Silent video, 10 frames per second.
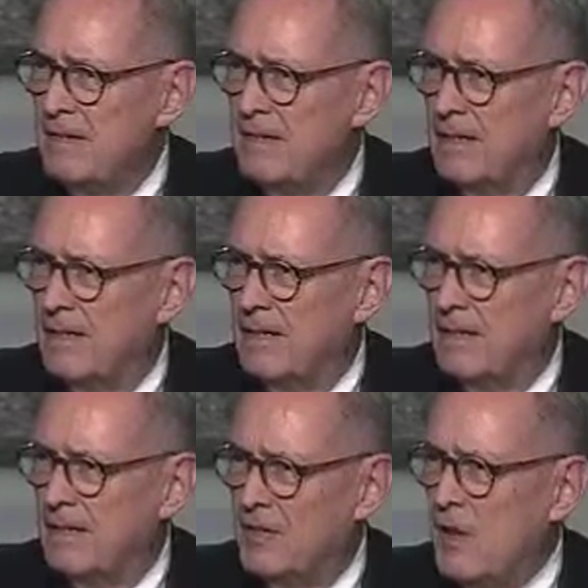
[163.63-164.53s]

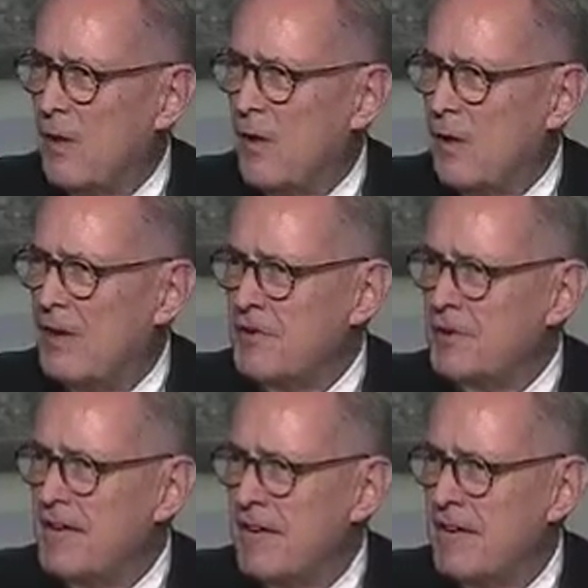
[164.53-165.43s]
no
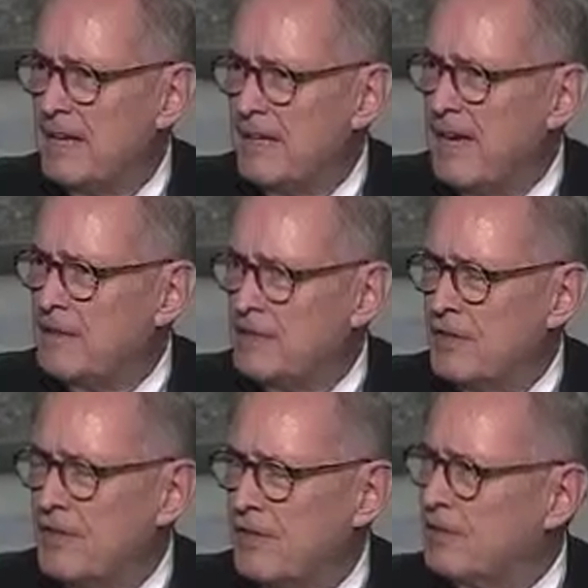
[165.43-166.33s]
undertaking in the
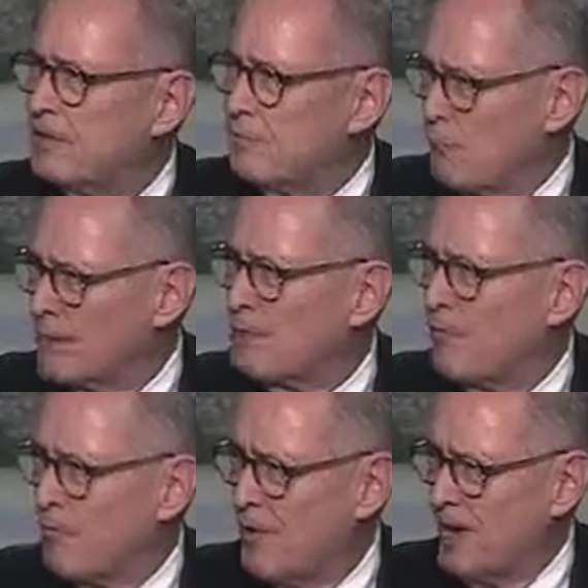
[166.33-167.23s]
energy field is
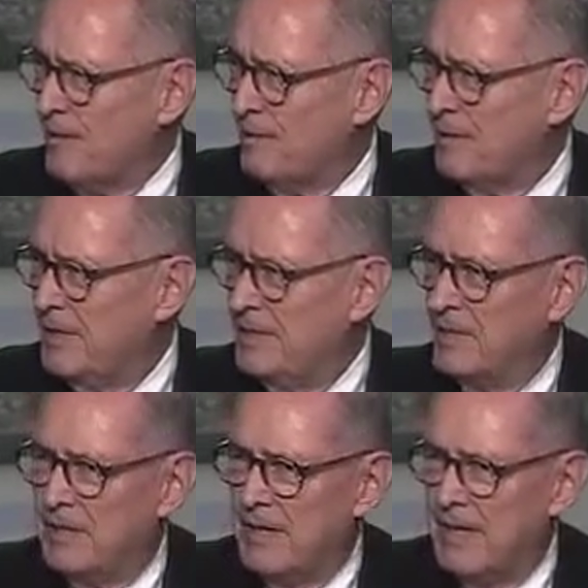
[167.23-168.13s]
risk-free. I mean,
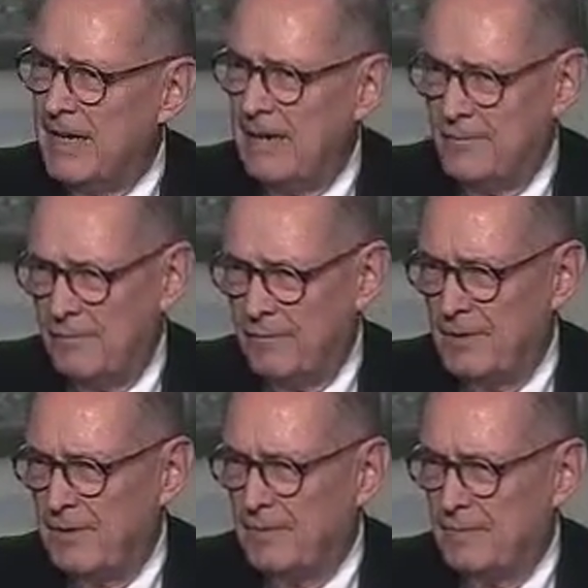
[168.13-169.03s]
you're going to have,
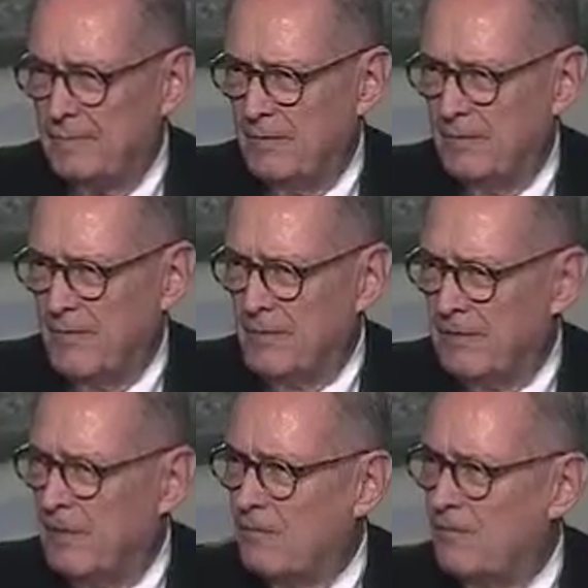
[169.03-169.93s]
like
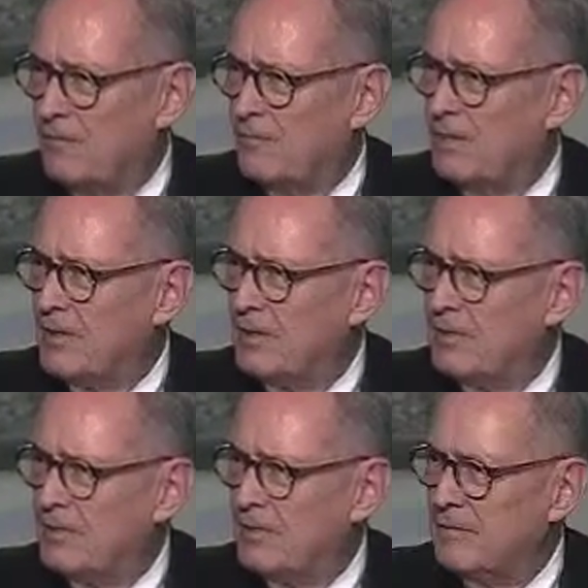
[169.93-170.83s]
the Gulf
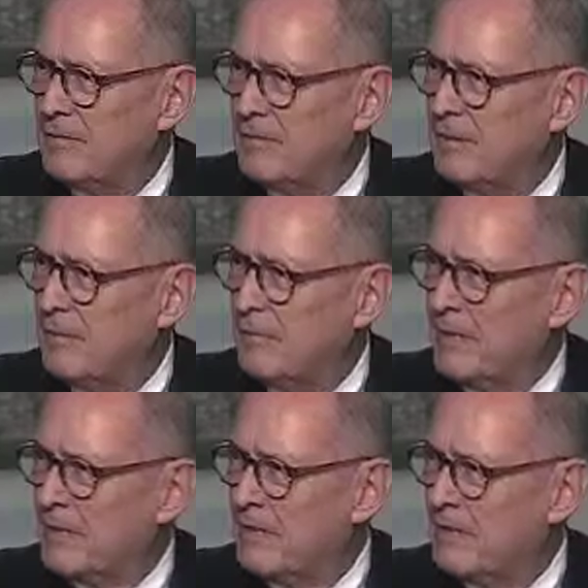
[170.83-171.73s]
of
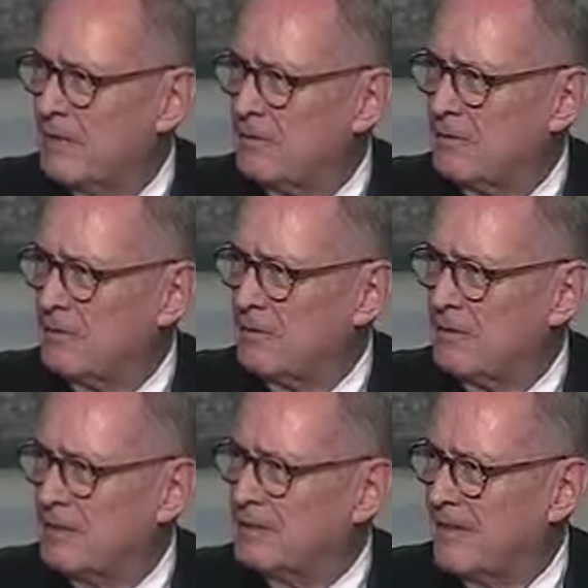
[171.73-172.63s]

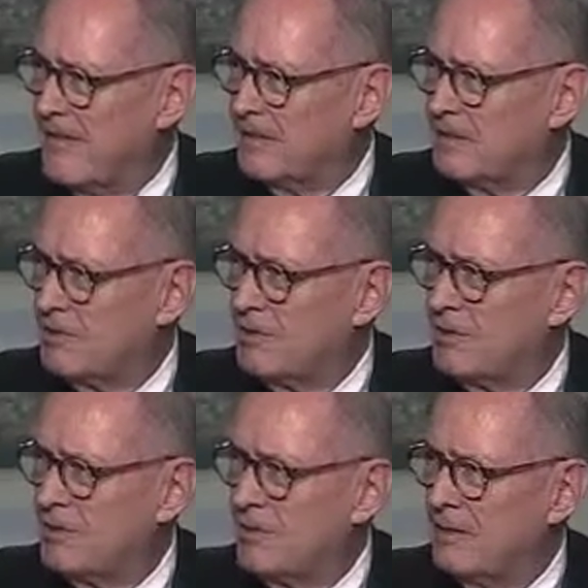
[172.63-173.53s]
Mexico disaster,
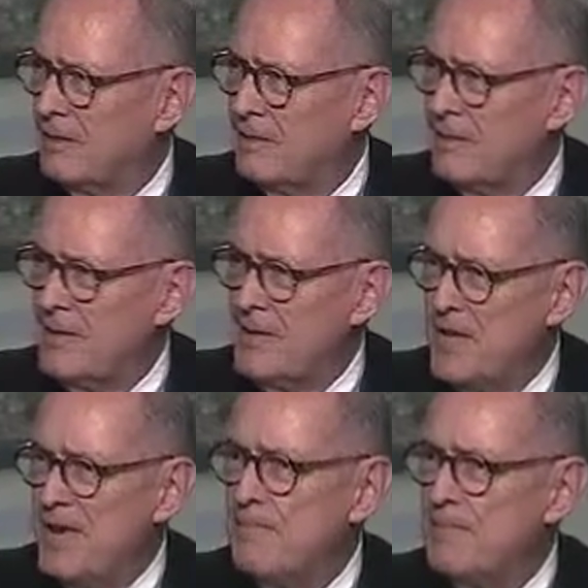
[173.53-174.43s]
BP.